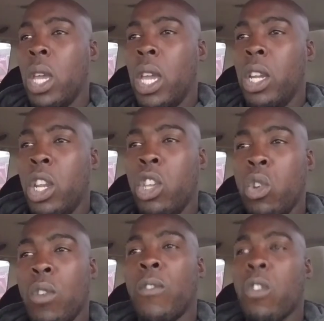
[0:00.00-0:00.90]
The
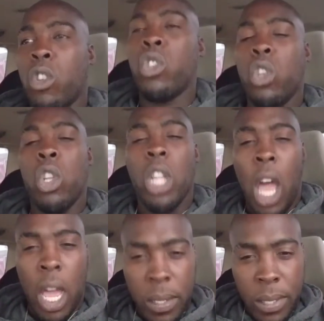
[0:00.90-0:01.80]
universal
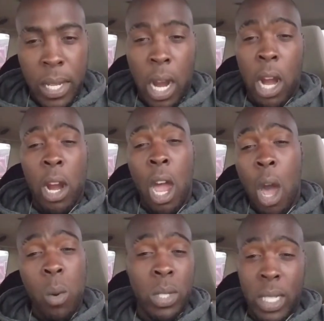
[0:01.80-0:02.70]
laws are
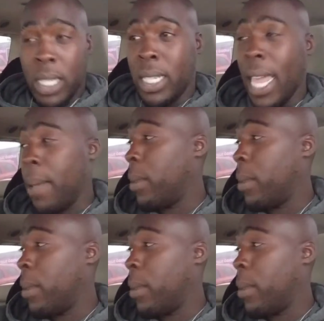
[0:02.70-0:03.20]
always the same.